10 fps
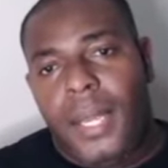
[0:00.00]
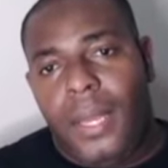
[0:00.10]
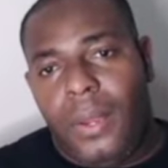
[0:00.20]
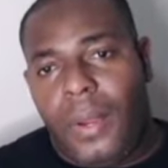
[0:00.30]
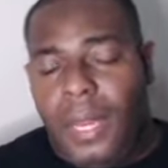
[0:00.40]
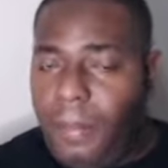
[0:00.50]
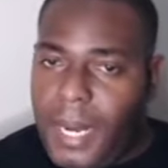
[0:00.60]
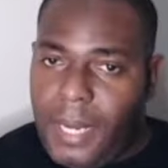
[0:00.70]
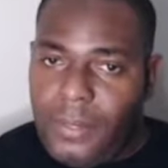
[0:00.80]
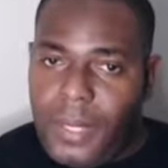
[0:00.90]
your email
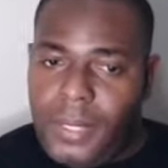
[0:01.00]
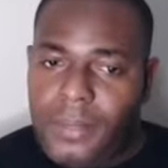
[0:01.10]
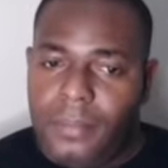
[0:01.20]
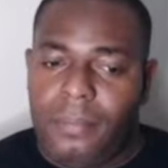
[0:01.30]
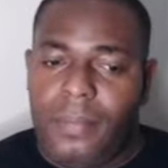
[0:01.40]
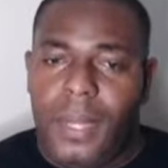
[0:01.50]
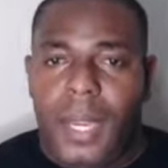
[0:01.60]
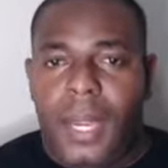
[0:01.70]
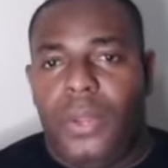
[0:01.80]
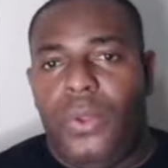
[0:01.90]
address,
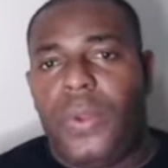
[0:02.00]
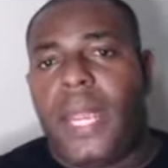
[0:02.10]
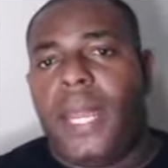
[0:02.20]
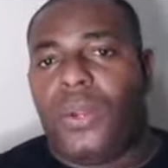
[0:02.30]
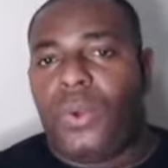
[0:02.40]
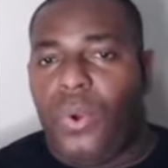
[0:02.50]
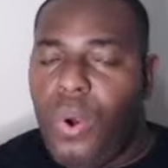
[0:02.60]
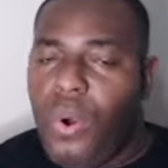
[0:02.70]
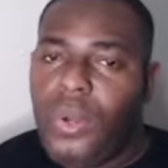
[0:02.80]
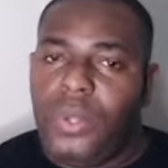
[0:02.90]
and you can
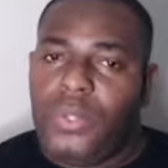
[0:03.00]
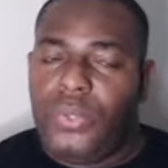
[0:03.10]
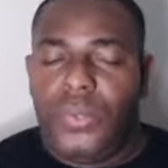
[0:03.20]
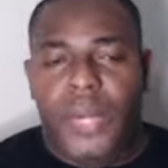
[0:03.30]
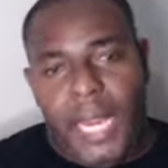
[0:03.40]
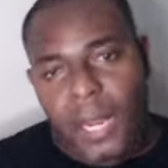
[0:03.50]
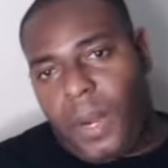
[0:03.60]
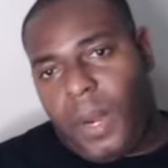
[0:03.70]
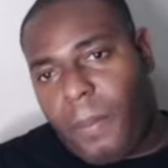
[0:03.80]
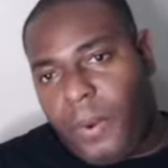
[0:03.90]
go to
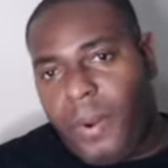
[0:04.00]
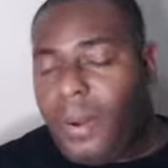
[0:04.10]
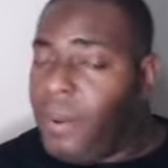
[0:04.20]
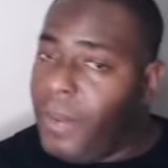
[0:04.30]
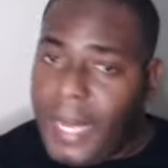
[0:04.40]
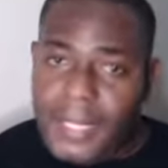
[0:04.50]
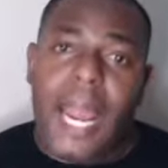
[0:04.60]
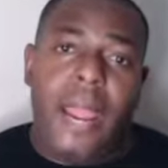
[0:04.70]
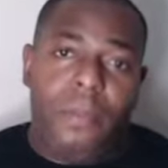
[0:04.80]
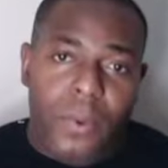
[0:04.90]
Aweber. That
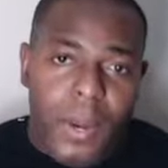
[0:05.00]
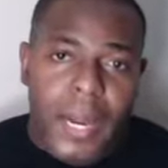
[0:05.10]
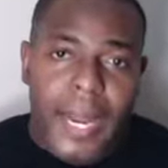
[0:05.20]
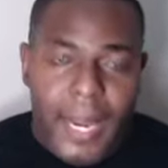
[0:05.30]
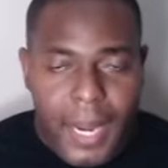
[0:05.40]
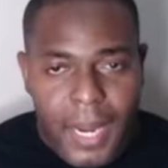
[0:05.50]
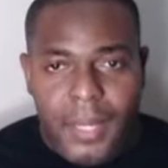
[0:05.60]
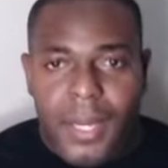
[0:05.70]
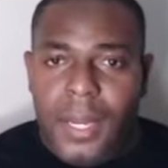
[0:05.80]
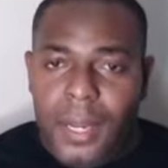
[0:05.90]
I am going
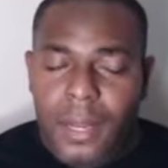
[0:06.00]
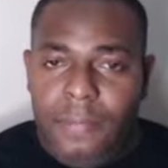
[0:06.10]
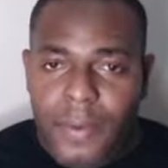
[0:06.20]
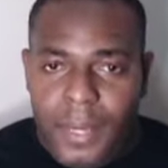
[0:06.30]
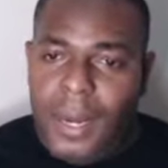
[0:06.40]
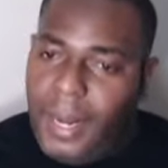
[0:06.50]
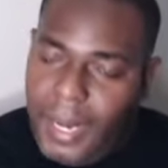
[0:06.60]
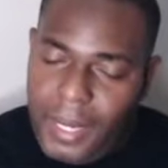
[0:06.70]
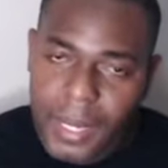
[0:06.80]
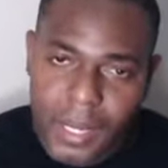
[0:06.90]
again, leave a
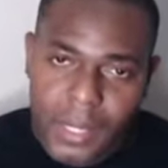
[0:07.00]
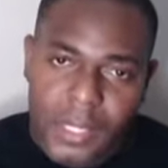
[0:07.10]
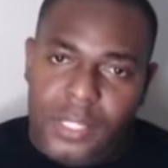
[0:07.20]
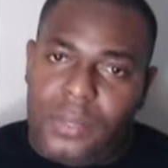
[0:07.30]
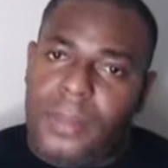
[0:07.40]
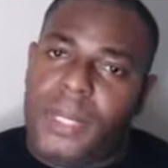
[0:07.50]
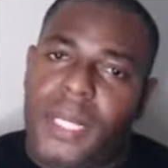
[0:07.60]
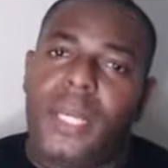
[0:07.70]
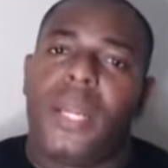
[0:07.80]
link in the description.